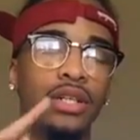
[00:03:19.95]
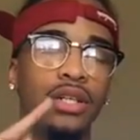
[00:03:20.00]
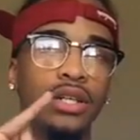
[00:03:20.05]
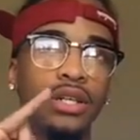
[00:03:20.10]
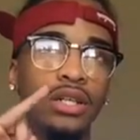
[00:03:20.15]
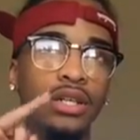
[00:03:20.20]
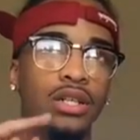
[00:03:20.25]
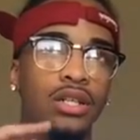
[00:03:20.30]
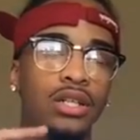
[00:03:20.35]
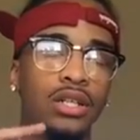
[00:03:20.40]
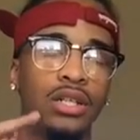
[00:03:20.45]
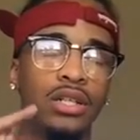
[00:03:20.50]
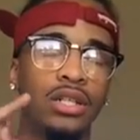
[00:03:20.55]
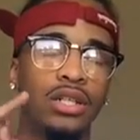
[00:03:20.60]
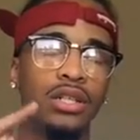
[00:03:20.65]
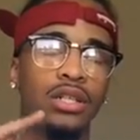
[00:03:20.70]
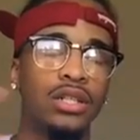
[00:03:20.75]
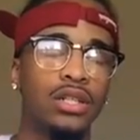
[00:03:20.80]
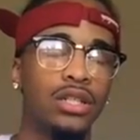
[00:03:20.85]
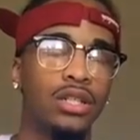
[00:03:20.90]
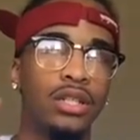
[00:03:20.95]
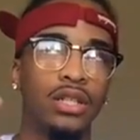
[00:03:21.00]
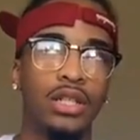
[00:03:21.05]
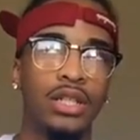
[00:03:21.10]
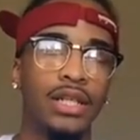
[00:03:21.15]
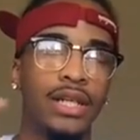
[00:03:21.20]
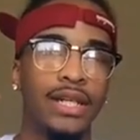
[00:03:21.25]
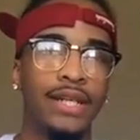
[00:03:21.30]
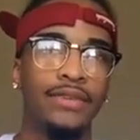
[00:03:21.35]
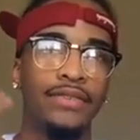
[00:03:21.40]

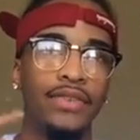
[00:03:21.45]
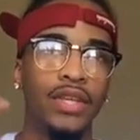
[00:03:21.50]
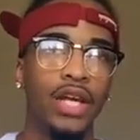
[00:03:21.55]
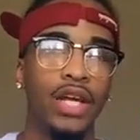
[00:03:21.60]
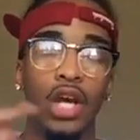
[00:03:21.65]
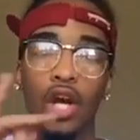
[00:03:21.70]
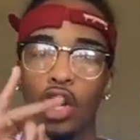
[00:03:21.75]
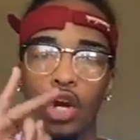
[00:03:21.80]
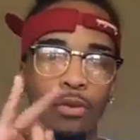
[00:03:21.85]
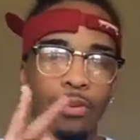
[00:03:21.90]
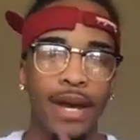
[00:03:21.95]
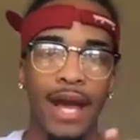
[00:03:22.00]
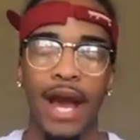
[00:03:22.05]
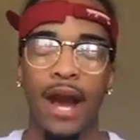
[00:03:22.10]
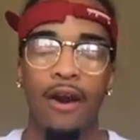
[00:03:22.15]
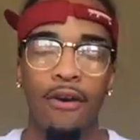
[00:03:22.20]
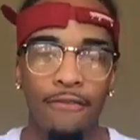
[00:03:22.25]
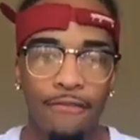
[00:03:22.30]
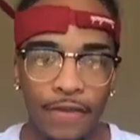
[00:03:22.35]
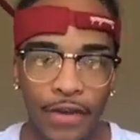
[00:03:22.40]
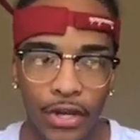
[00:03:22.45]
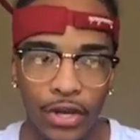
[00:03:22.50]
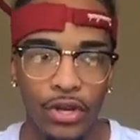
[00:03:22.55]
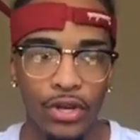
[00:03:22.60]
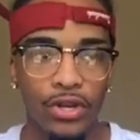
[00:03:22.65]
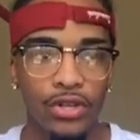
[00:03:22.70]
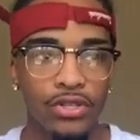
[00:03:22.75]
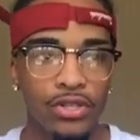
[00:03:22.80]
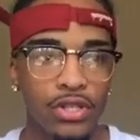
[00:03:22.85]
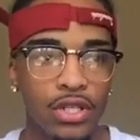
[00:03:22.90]
I can't think. Urban
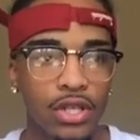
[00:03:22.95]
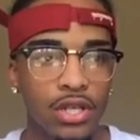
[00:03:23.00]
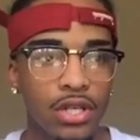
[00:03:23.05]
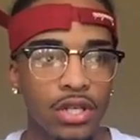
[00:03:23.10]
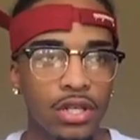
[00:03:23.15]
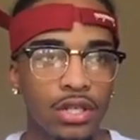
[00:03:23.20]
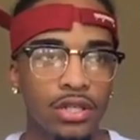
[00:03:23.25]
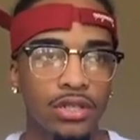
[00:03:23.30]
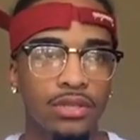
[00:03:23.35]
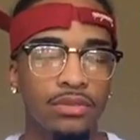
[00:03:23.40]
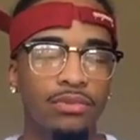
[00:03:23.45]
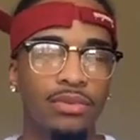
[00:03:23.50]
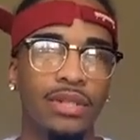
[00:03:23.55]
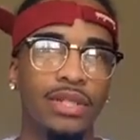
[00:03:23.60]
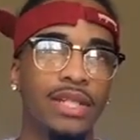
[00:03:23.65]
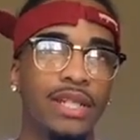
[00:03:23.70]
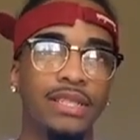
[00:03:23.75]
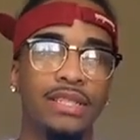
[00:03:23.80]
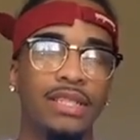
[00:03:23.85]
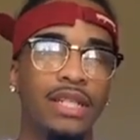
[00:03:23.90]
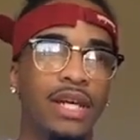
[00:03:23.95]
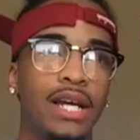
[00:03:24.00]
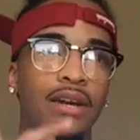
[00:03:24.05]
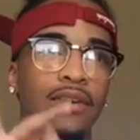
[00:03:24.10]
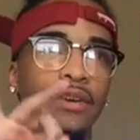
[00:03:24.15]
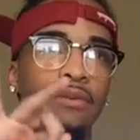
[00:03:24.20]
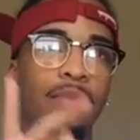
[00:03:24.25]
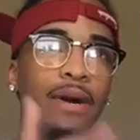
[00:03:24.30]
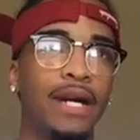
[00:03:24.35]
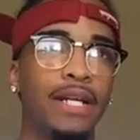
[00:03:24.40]
Outfitters. Well, that's an
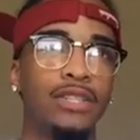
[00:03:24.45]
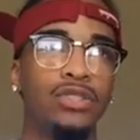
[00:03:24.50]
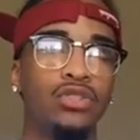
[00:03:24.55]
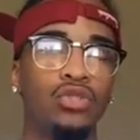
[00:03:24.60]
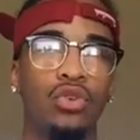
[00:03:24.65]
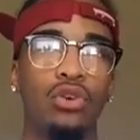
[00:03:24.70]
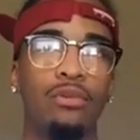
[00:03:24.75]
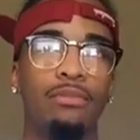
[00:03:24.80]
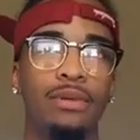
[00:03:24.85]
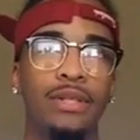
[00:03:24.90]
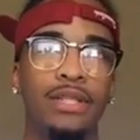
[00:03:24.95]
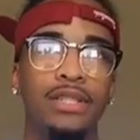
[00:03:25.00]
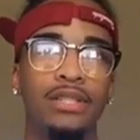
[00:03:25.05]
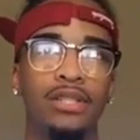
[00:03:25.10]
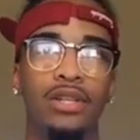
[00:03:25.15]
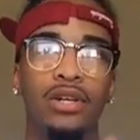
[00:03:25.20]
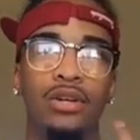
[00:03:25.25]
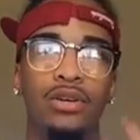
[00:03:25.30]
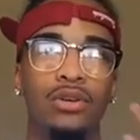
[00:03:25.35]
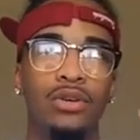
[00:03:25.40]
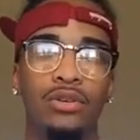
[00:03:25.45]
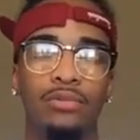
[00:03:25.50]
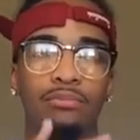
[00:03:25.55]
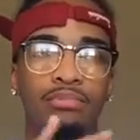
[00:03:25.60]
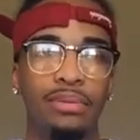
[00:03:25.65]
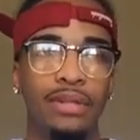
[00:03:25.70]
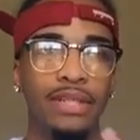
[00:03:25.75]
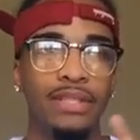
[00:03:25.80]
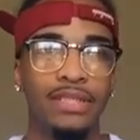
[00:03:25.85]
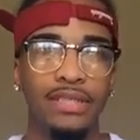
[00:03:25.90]
everybody store, but you know,
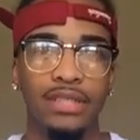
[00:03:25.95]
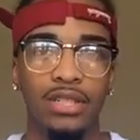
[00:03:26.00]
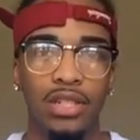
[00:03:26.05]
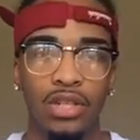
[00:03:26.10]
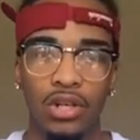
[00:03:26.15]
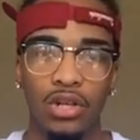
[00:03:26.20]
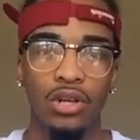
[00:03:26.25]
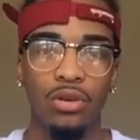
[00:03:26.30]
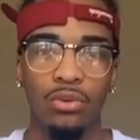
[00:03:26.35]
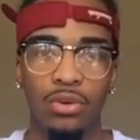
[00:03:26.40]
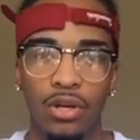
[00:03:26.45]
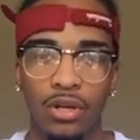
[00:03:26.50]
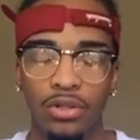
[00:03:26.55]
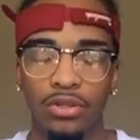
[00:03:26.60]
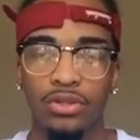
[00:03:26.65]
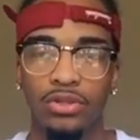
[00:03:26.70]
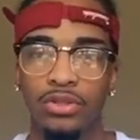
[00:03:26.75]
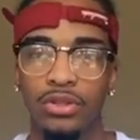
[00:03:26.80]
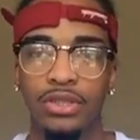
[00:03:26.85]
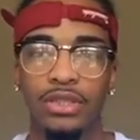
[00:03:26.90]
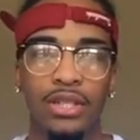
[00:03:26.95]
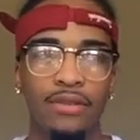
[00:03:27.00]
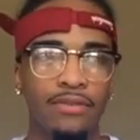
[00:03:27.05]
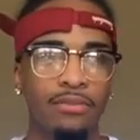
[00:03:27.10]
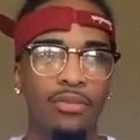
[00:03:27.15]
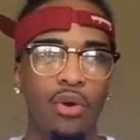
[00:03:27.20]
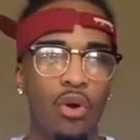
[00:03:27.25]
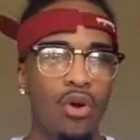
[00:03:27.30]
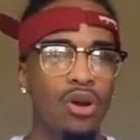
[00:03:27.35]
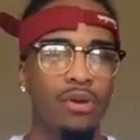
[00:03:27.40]
places a girl will go to and stuff.
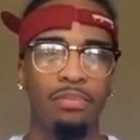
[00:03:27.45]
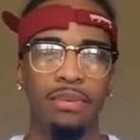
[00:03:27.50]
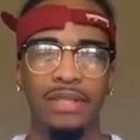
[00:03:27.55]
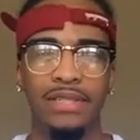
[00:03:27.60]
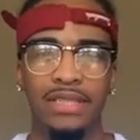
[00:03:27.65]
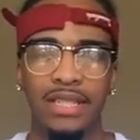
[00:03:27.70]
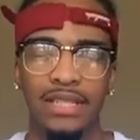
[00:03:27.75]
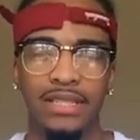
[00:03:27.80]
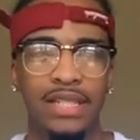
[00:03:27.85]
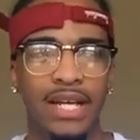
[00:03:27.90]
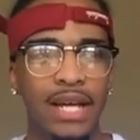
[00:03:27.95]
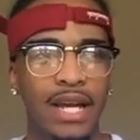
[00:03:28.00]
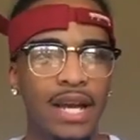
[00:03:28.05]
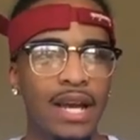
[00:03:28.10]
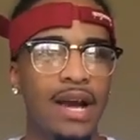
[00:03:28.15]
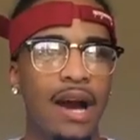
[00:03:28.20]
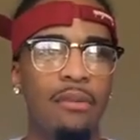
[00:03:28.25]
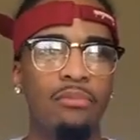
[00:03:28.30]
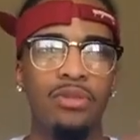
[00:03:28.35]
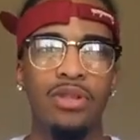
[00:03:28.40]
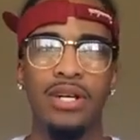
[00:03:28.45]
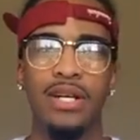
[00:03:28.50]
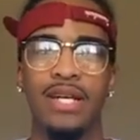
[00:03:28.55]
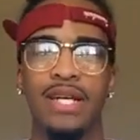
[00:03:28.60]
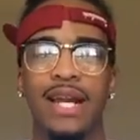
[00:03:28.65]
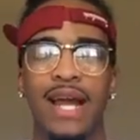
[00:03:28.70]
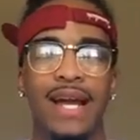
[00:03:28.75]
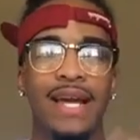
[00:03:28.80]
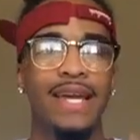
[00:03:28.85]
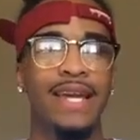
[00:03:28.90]
I'm going to places like that. I'm
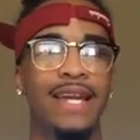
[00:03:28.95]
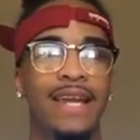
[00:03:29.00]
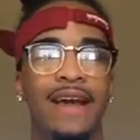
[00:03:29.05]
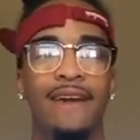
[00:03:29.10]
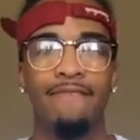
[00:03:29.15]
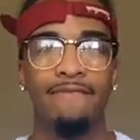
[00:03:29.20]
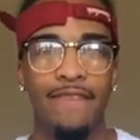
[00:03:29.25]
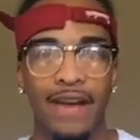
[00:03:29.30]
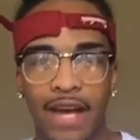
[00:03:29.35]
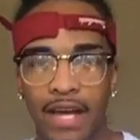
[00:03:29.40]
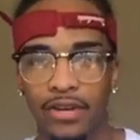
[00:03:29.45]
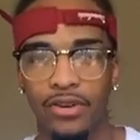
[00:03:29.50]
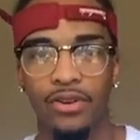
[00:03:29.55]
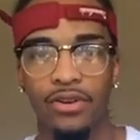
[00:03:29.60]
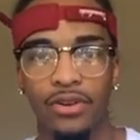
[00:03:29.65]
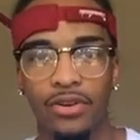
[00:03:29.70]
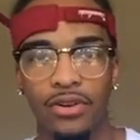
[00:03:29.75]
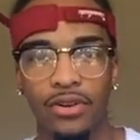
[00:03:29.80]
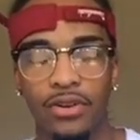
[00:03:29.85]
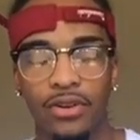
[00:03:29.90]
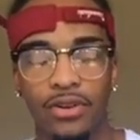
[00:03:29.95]
looking, I cannot find her.